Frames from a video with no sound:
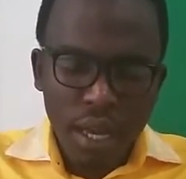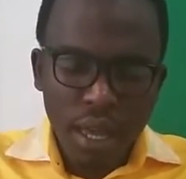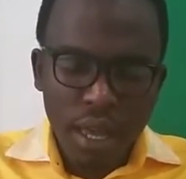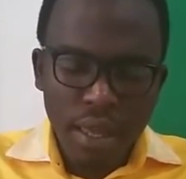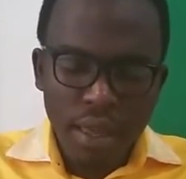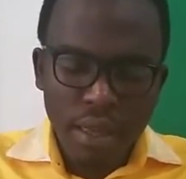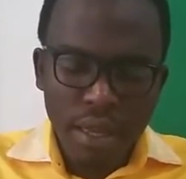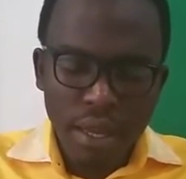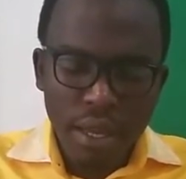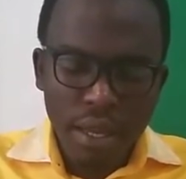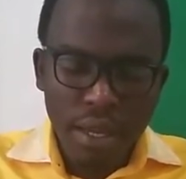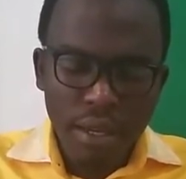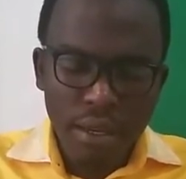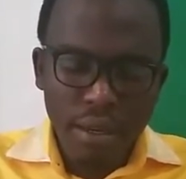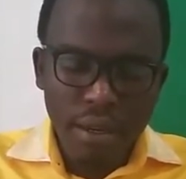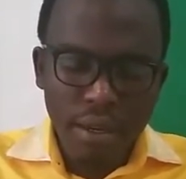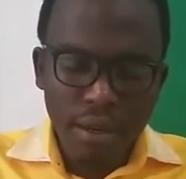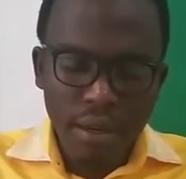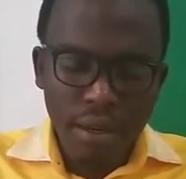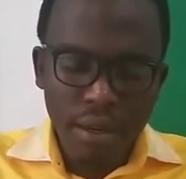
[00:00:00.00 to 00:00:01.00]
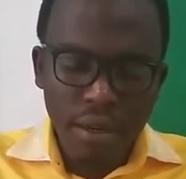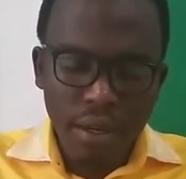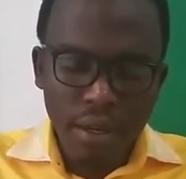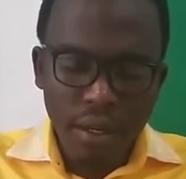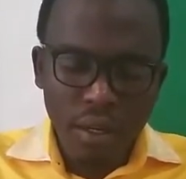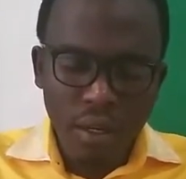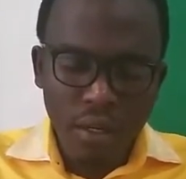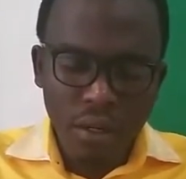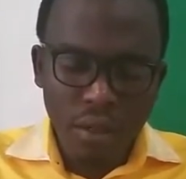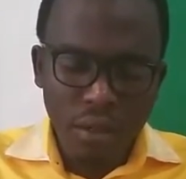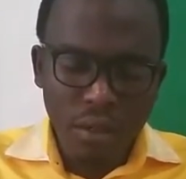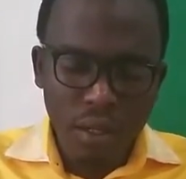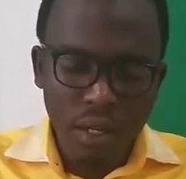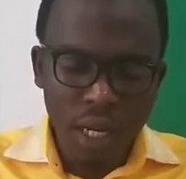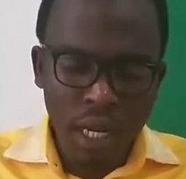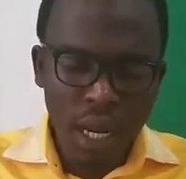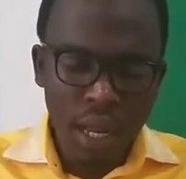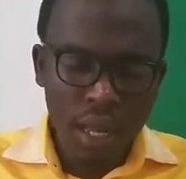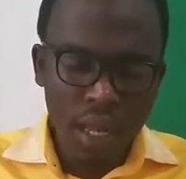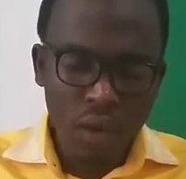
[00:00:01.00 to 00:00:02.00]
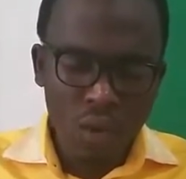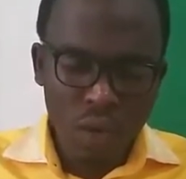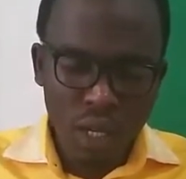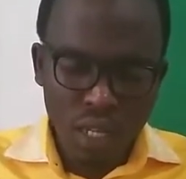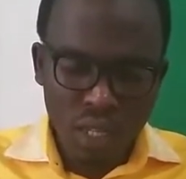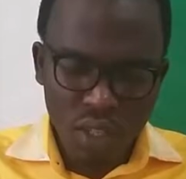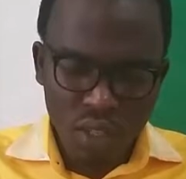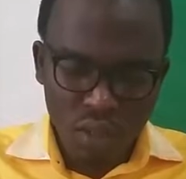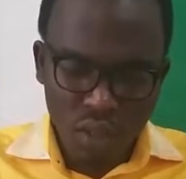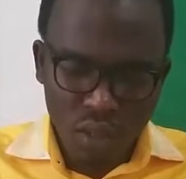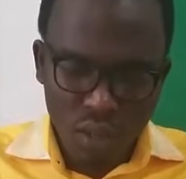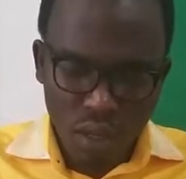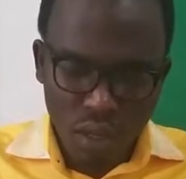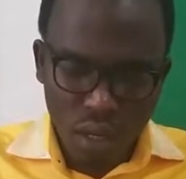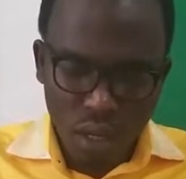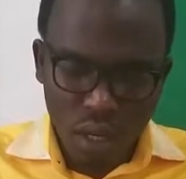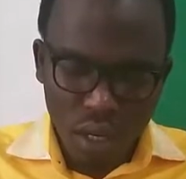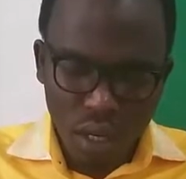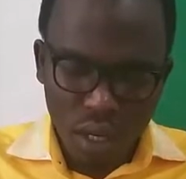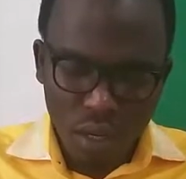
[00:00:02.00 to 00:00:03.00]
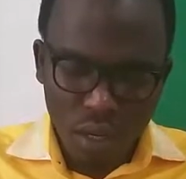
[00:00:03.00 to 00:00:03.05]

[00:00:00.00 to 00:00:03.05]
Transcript: And then another question,